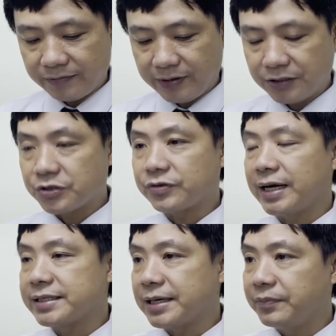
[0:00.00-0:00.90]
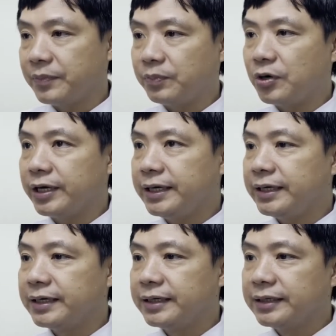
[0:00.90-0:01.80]
When you strike somebody,
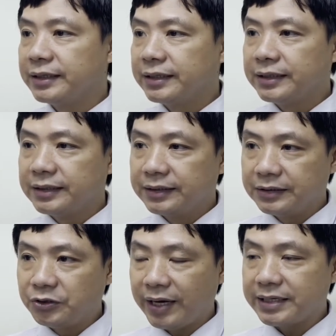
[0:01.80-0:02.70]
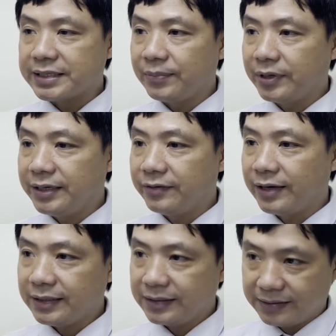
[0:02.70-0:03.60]
you hit somebody, right?
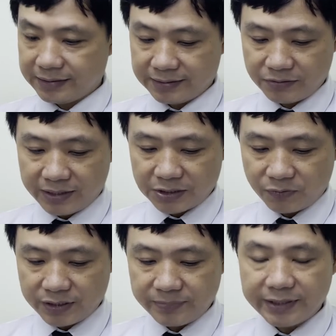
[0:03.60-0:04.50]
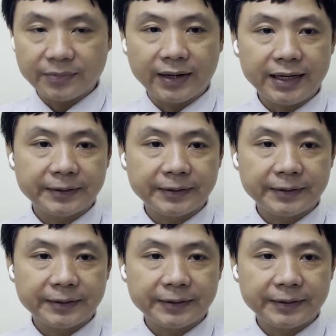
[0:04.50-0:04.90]
Okay, so what does it mean, come on?